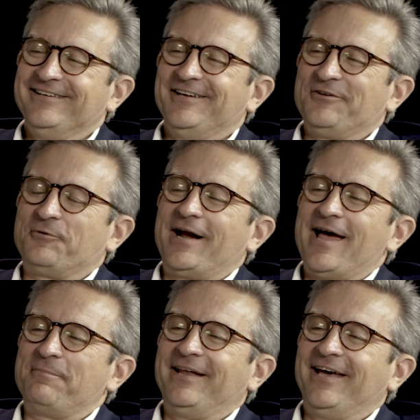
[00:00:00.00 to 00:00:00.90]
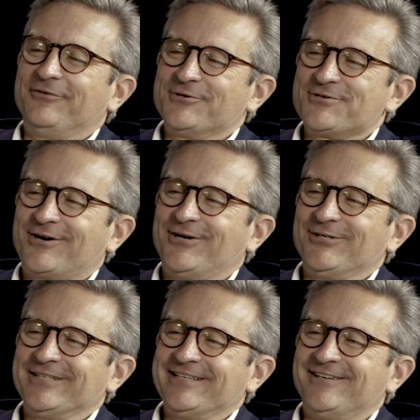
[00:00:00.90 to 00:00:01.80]
we're happy to have you as our
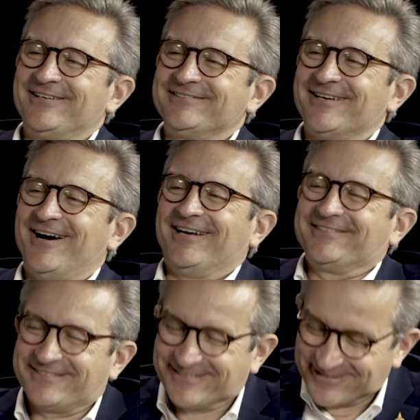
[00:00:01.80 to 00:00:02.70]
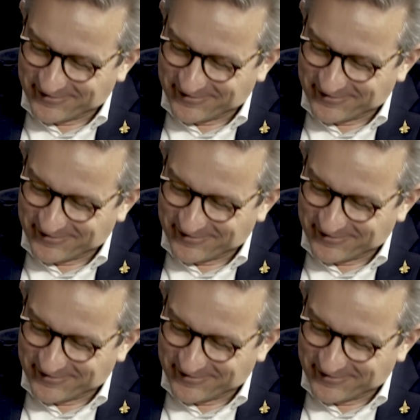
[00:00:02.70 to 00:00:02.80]
cult leader. Don,